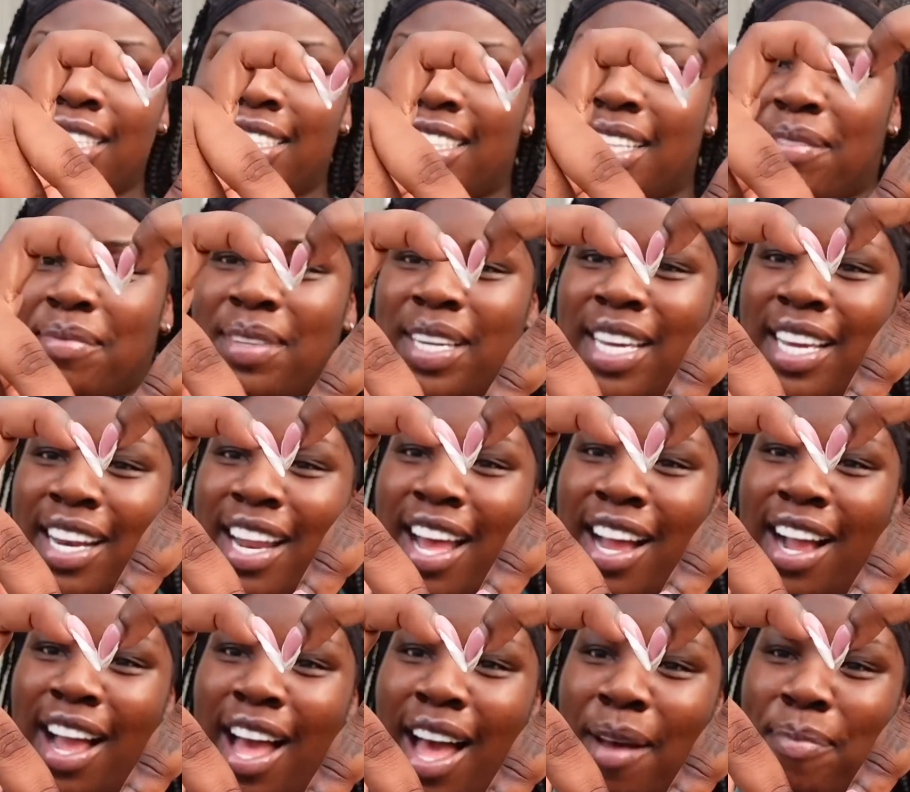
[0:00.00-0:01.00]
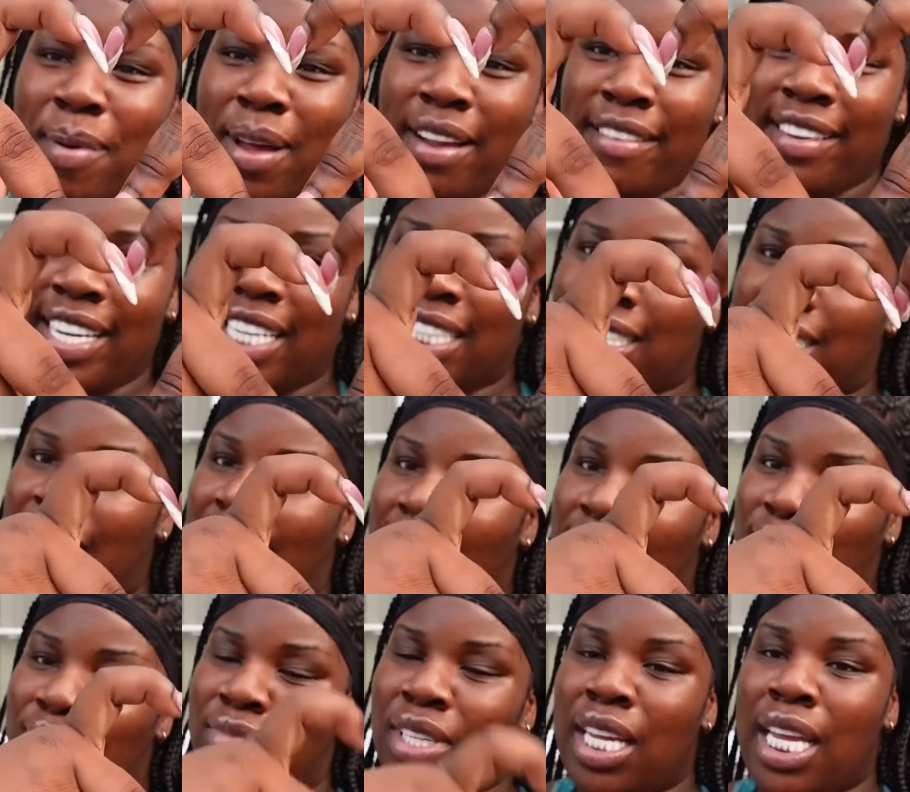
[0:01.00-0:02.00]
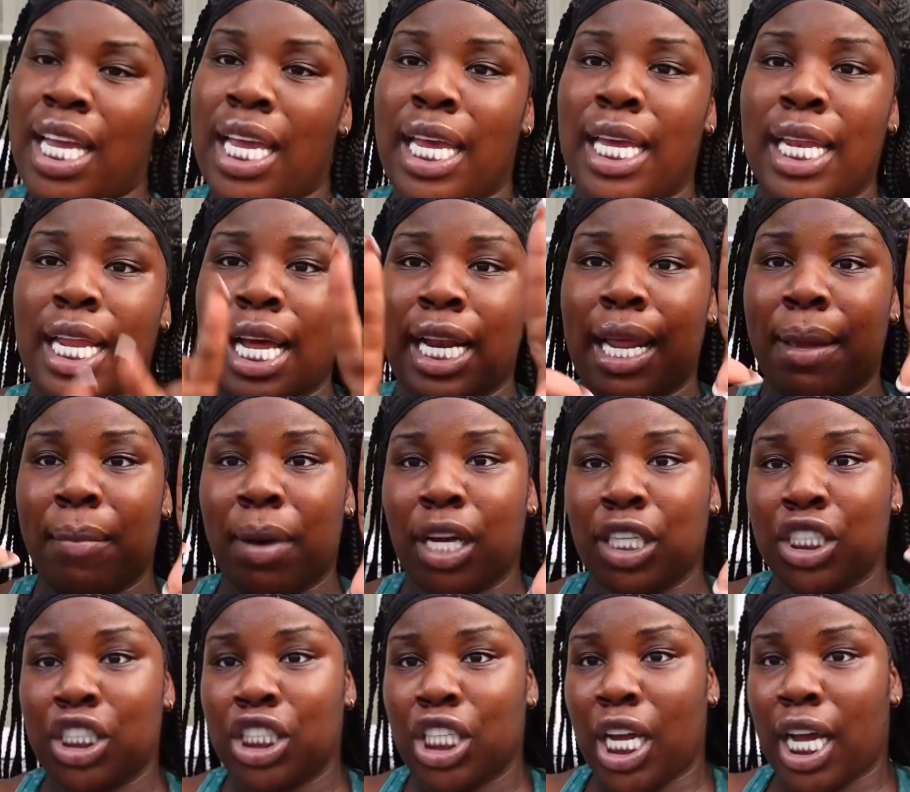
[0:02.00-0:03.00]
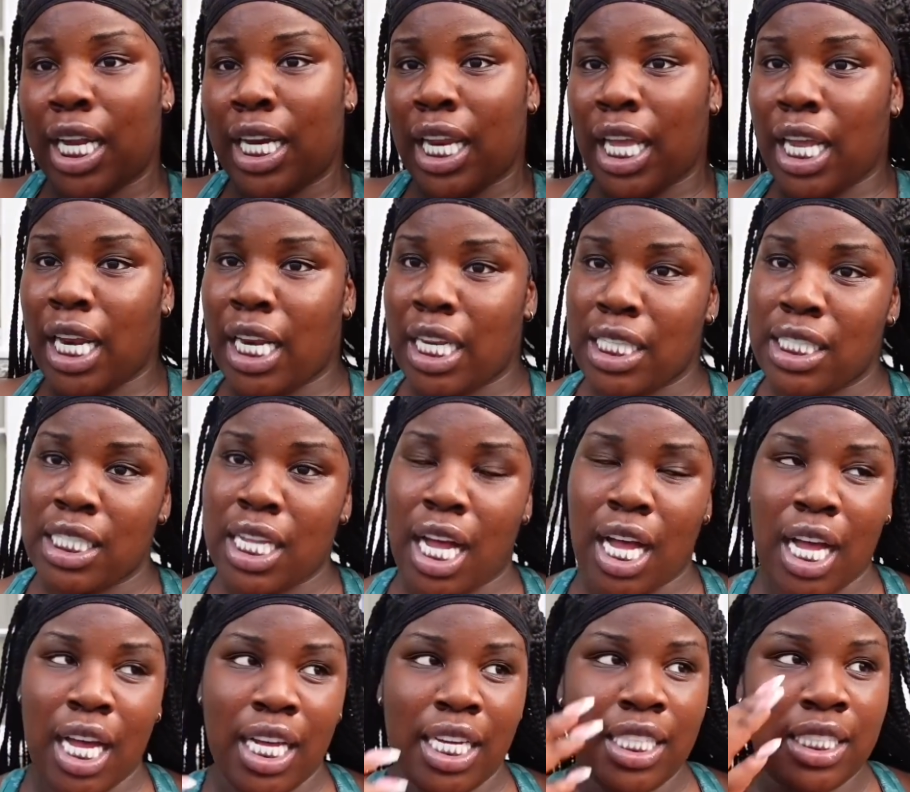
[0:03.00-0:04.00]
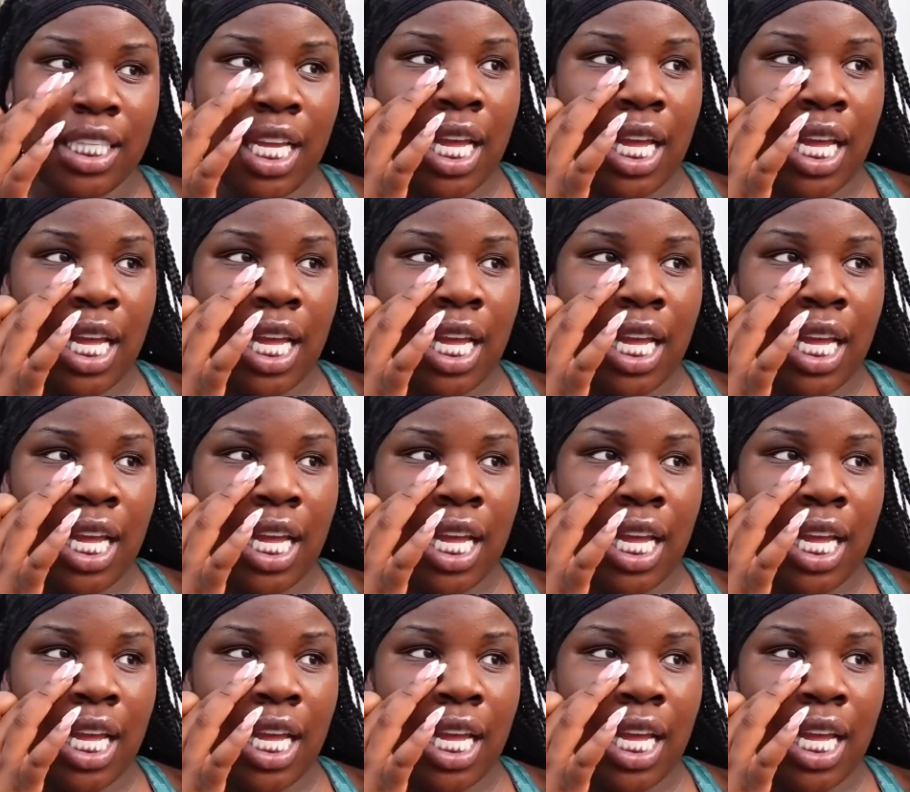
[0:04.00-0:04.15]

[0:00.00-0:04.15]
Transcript: Demeanor Corporation in a dimension in disguise.